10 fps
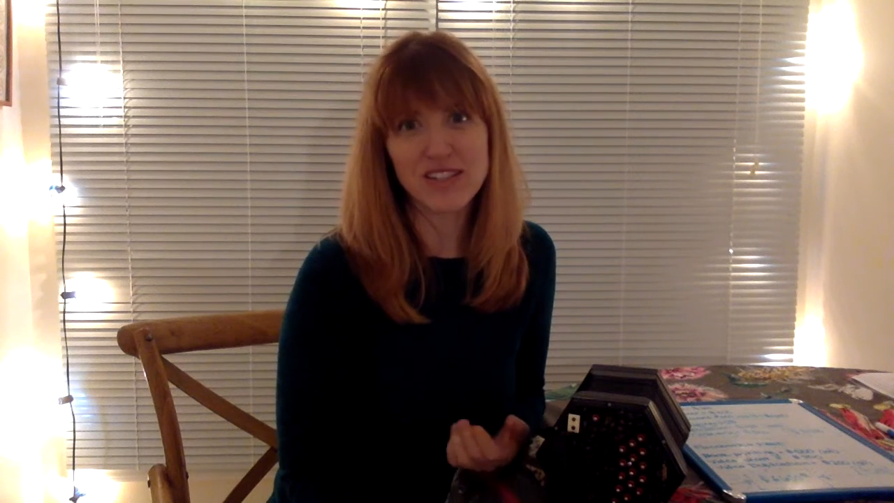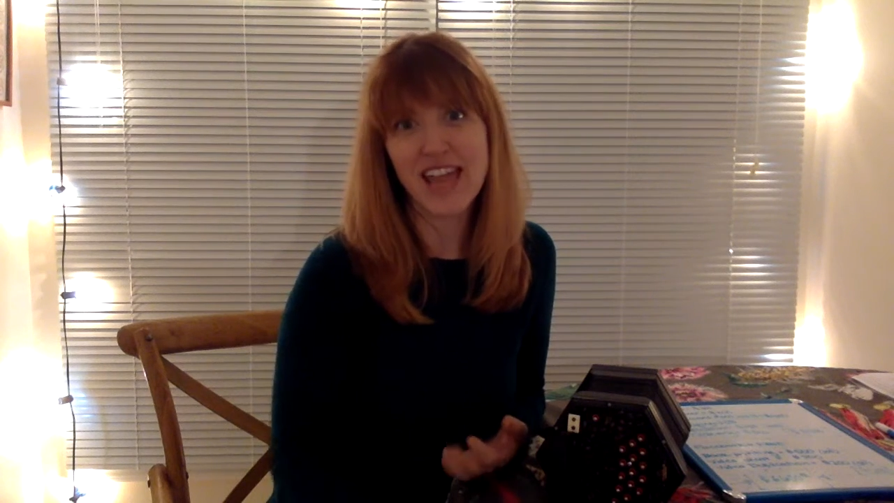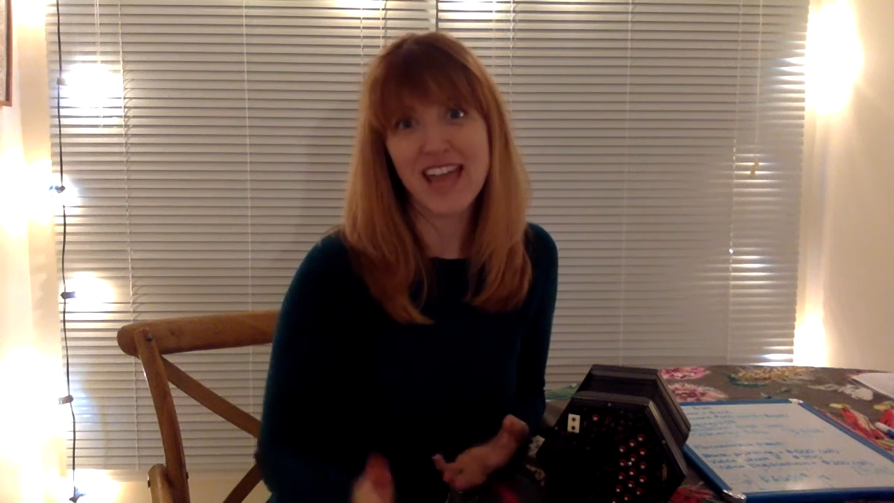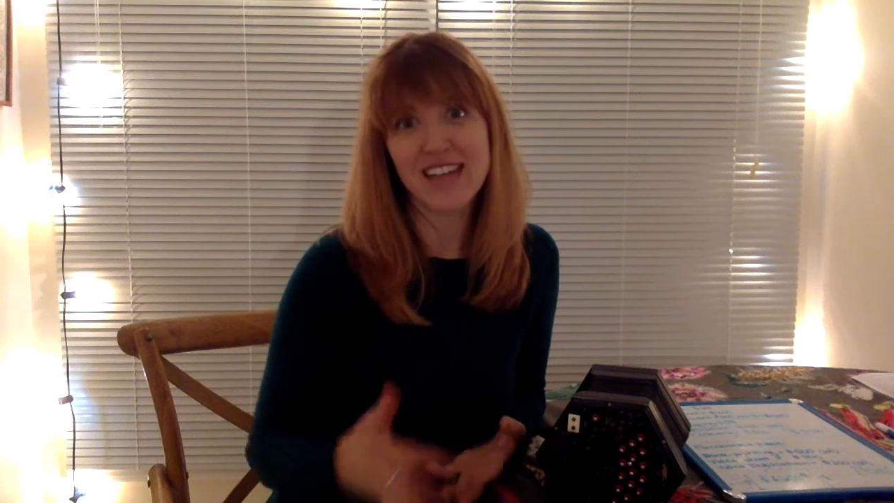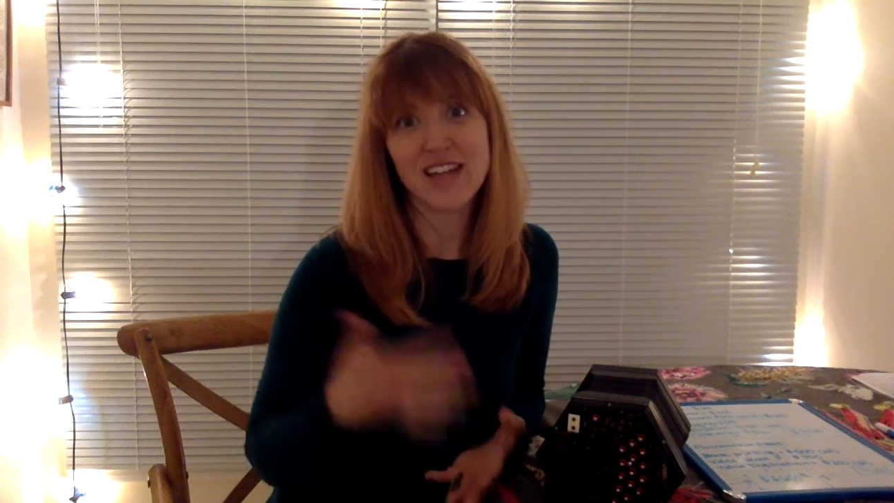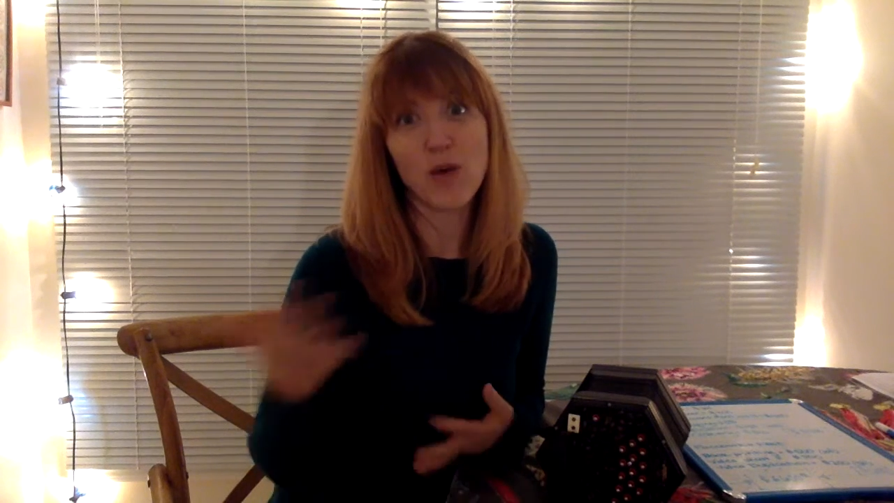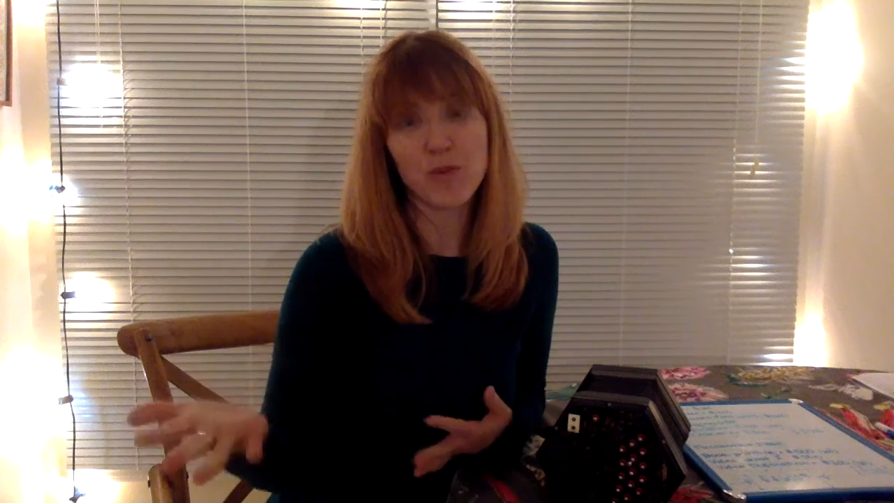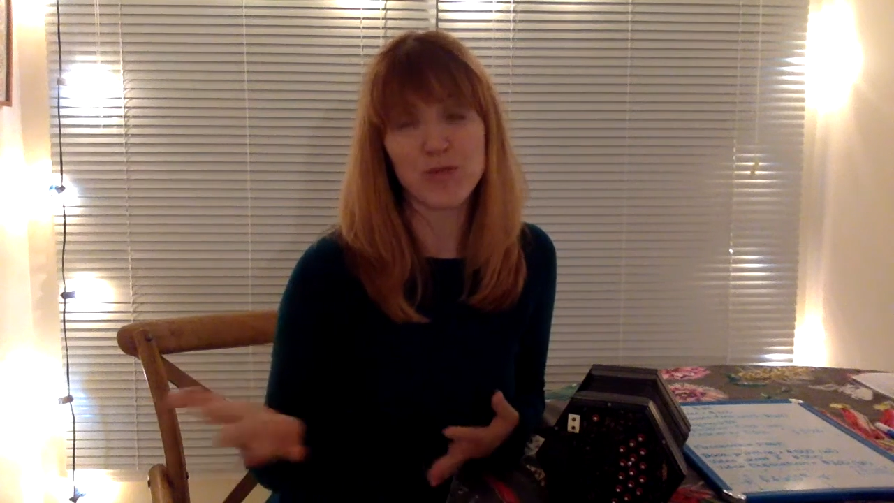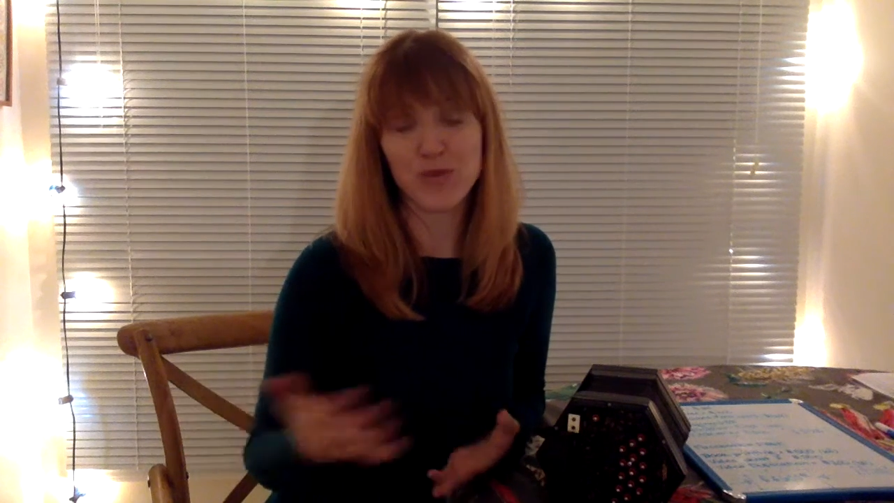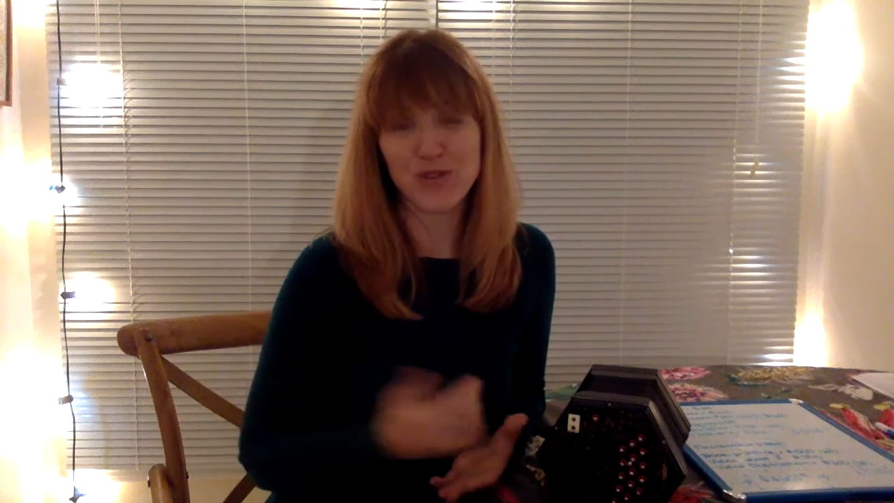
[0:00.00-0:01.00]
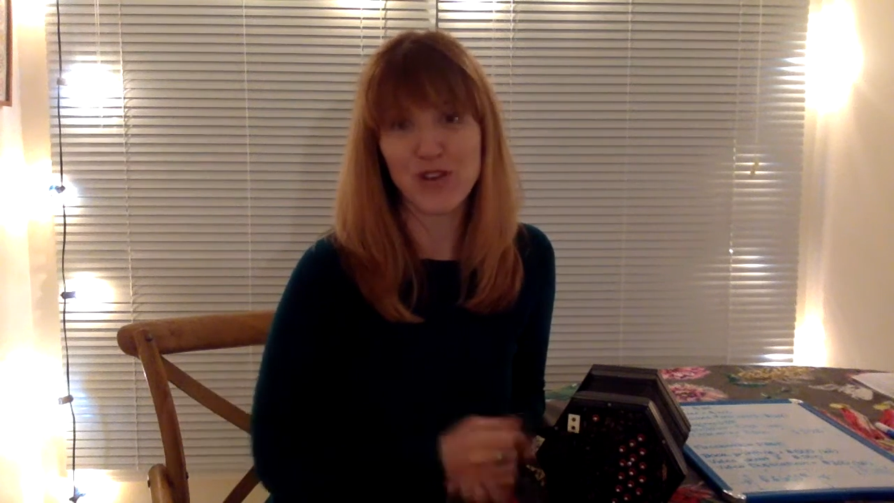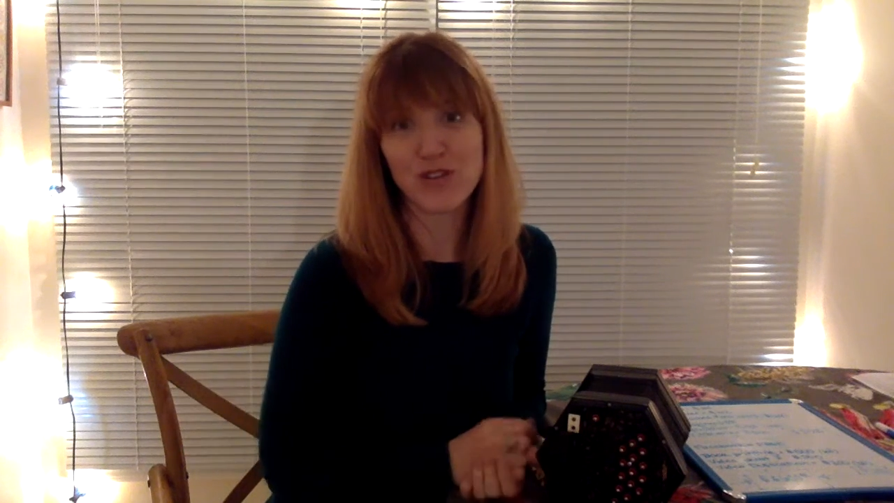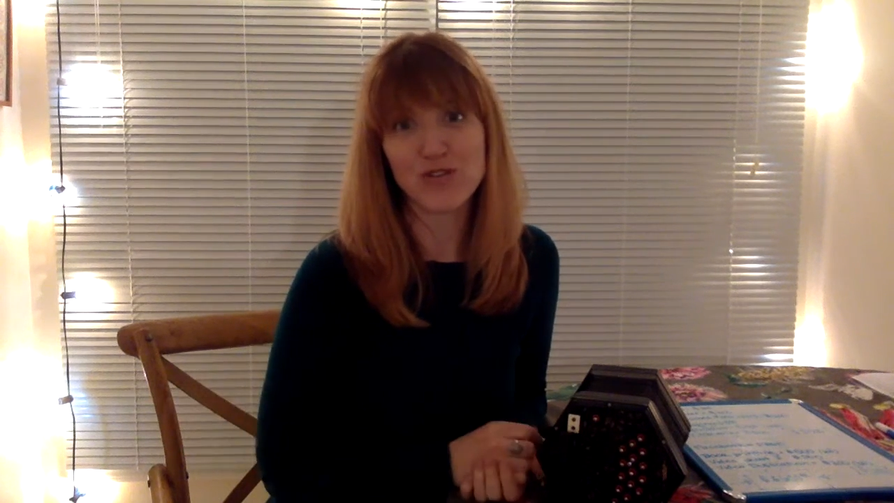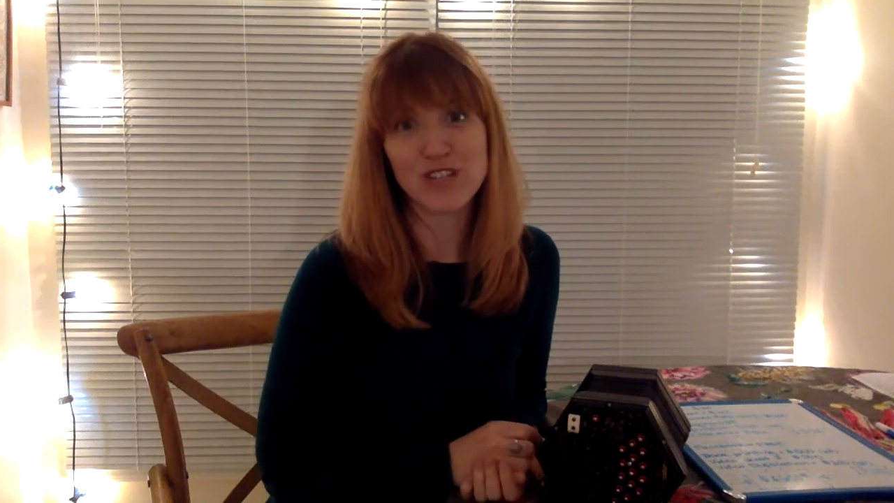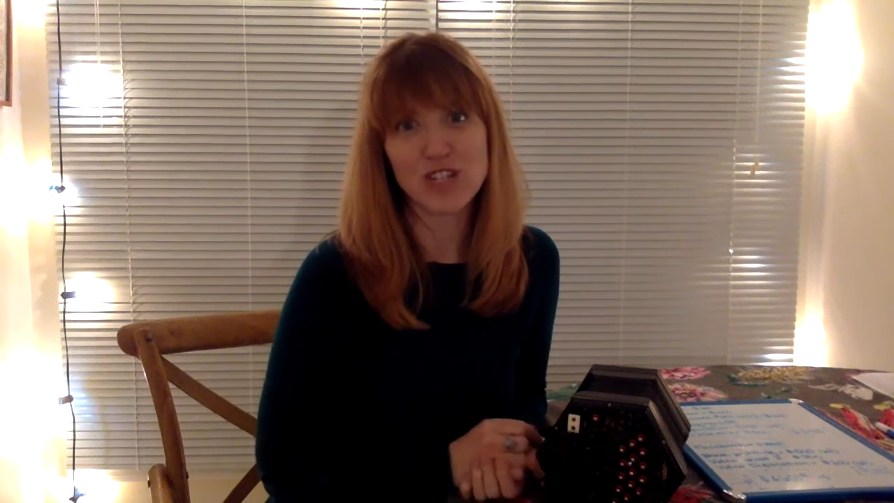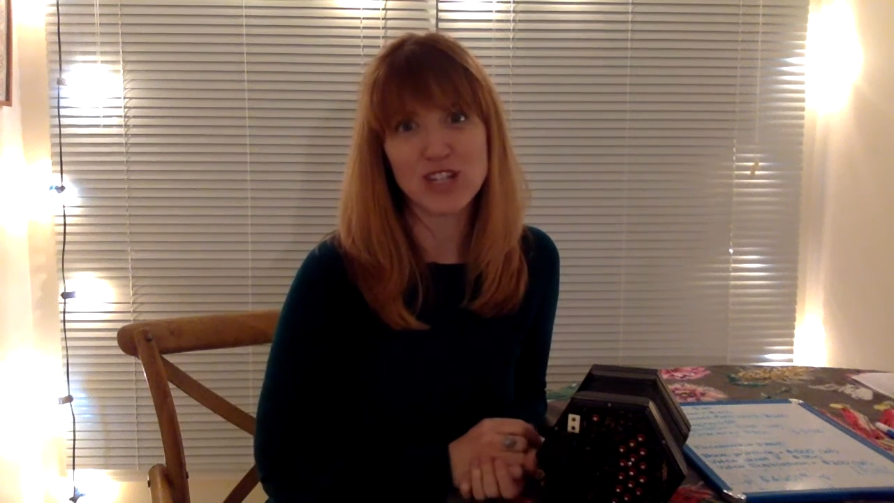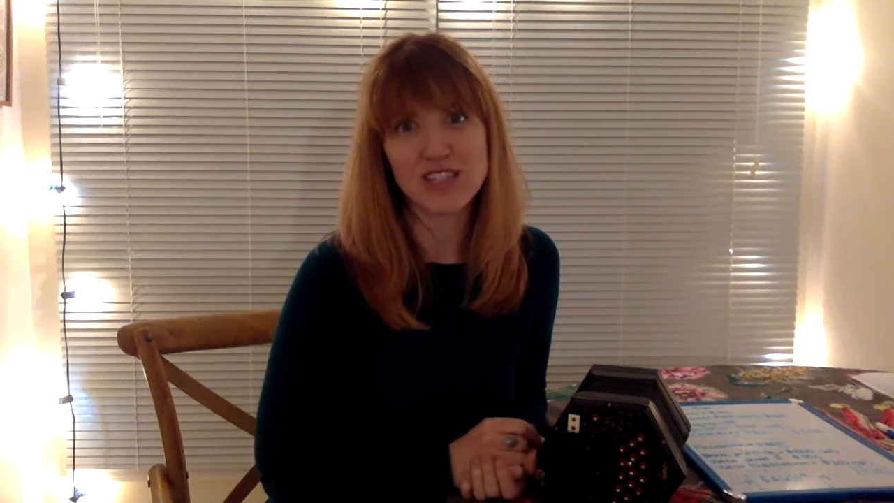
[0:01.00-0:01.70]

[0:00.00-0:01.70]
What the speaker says: and help people in other regions.